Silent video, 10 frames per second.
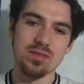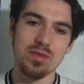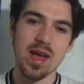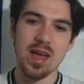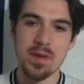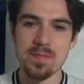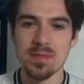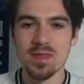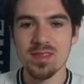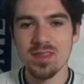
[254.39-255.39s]
Where
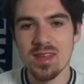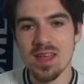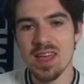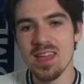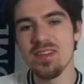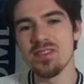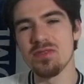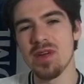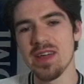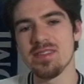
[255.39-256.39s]
he is
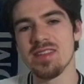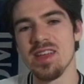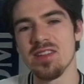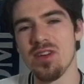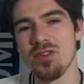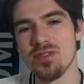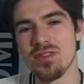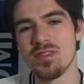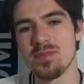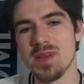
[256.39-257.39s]
arrested on
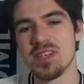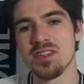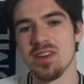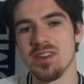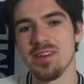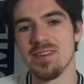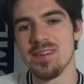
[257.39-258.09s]
suspicion